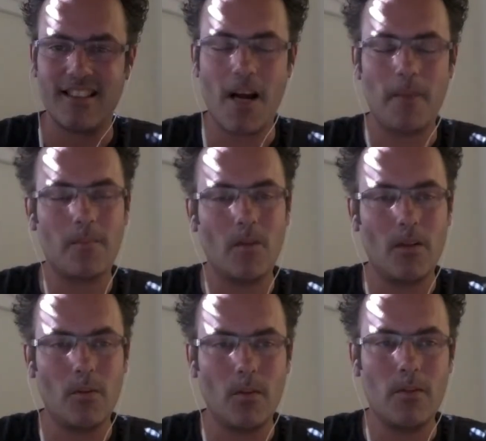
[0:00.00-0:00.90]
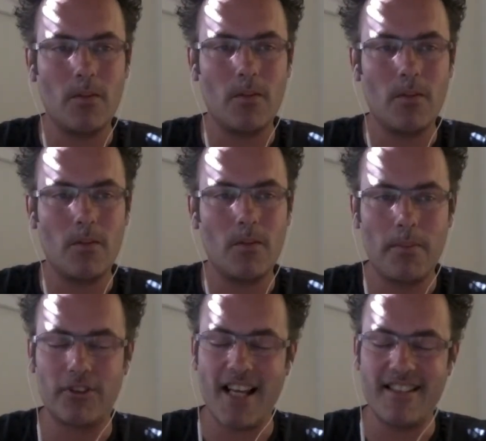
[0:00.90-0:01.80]
Yeah, well, we got
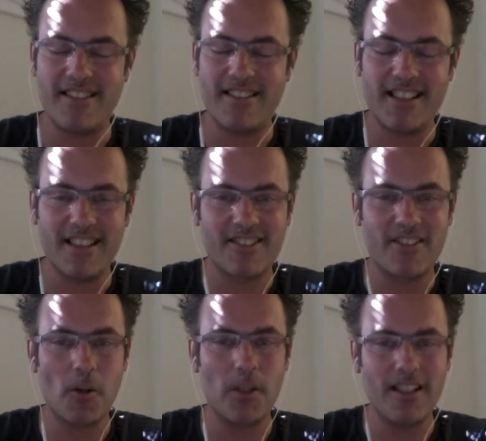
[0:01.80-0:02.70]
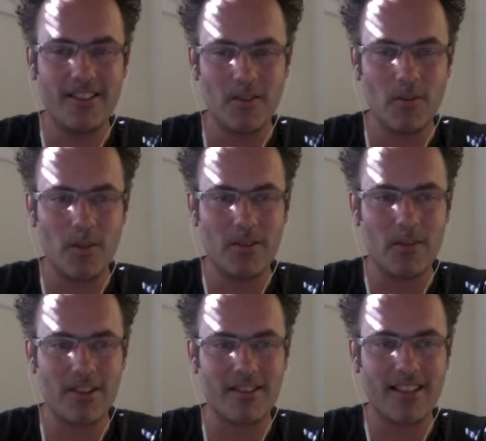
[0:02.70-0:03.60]
some people dancing in Estonia,
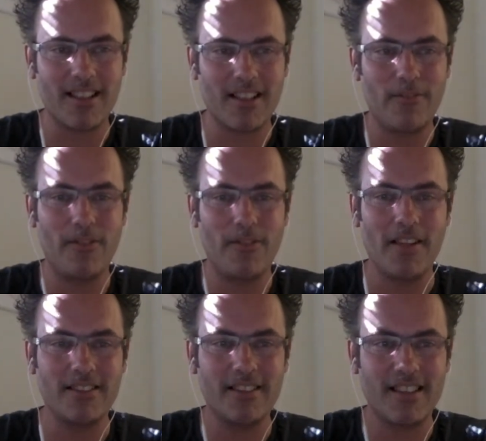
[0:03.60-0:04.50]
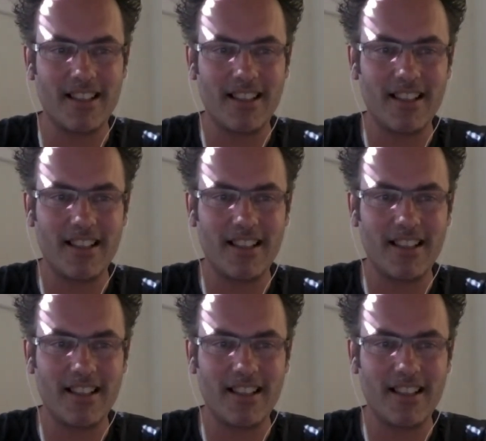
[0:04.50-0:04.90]
which was a lot of fun.